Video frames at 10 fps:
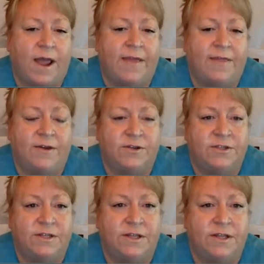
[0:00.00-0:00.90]
way.
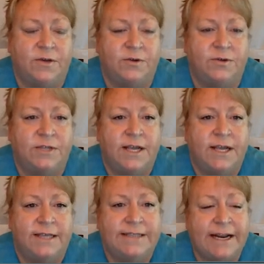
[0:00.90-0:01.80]
There's those
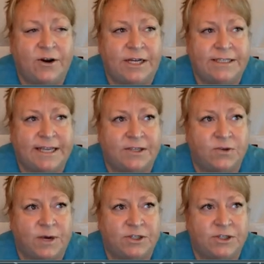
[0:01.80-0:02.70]
standardized
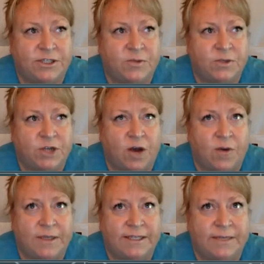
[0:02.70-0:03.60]
test questions, which
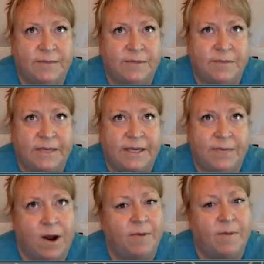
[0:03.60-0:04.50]
always seem to
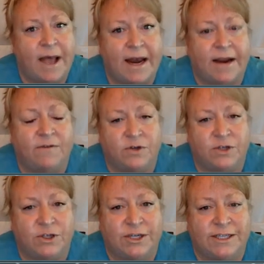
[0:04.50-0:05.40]
be problematic for
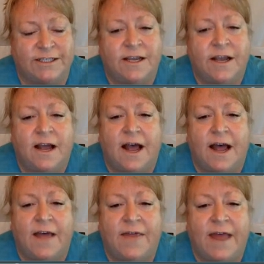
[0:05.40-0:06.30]
students
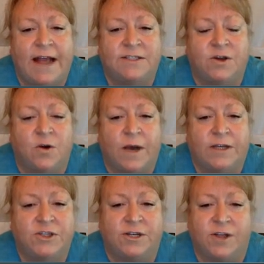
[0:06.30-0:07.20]
uh, that ask a
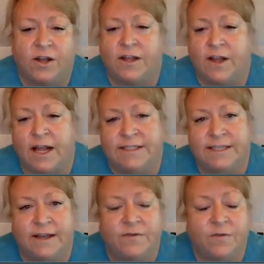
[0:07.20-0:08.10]
question along the
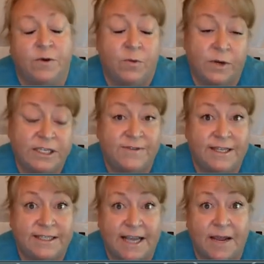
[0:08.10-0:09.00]
lines of, with which of
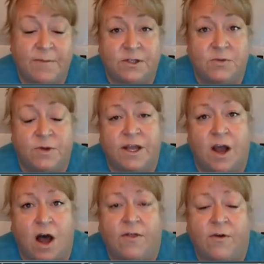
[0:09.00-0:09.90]
these statements would
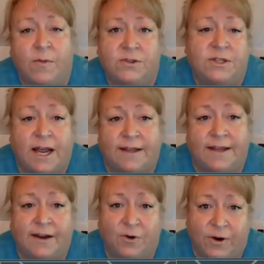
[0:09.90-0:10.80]
the author most
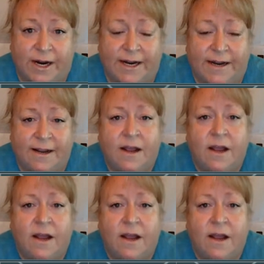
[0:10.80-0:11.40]
likely agree?